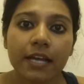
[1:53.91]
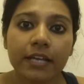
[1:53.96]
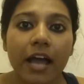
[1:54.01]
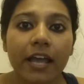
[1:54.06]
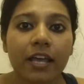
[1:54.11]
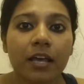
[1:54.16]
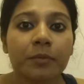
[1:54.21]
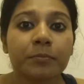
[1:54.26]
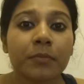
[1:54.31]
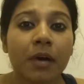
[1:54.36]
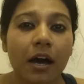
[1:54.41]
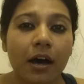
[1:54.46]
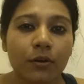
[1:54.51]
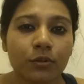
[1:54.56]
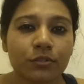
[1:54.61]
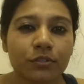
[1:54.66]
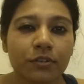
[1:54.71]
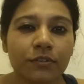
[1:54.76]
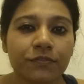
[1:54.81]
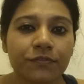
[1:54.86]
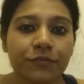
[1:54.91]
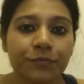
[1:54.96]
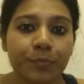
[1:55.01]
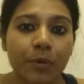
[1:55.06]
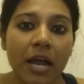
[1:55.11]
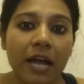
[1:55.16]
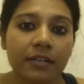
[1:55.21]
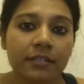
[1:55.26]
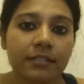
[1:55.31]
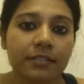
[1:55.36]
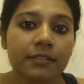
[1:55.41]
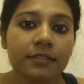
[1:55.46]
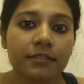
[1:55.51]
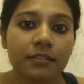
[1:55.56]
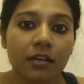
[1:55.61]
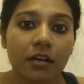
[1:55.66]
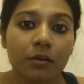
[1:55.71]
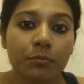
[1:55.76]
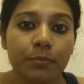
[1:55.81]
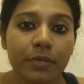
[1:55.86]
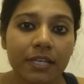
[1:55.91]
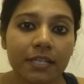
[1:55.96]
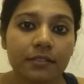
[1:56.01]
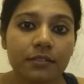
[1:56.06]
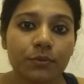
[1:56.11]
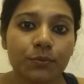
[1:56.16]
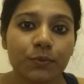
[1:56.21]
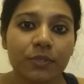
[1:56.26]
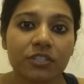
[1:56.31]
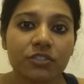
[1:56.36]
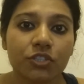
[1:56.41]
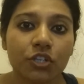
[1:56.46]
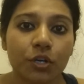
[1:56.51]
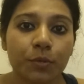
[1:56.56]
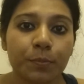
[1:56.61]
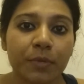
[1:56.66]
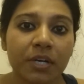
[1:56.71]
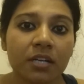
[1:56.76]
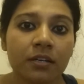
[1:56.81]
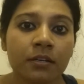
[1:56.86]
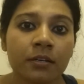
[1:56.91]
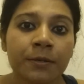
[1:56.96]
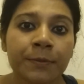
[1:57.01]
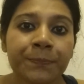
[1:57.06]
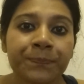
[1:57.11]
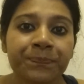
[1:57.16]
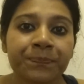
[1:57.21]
I am out of practice a bit with German,